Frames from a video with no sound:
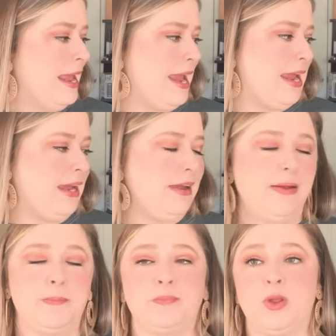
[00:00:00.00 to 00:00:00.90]

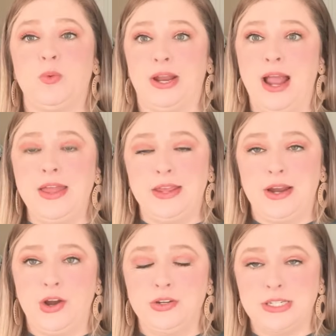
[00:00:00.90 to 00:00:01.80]
And when I got
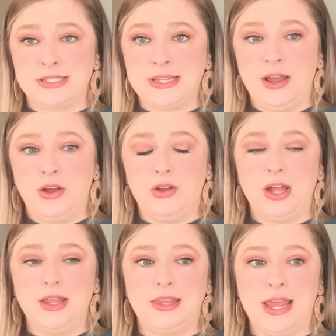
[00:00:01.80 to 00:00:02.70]
there to
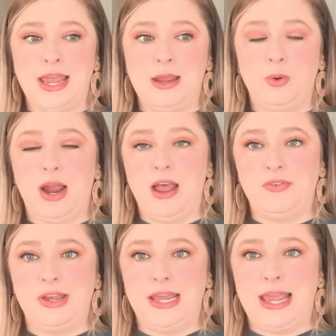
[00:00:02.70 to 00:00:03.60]
sell, they were
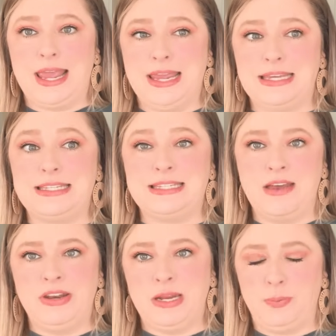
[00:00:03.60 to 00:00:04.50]
having a
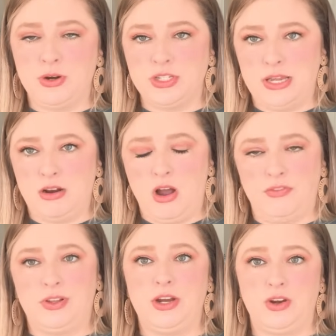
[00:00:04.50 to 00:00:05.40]
70%
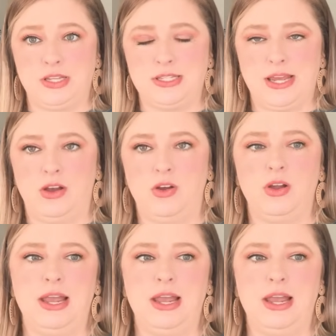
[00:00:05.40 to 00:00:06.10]
off clearance sale.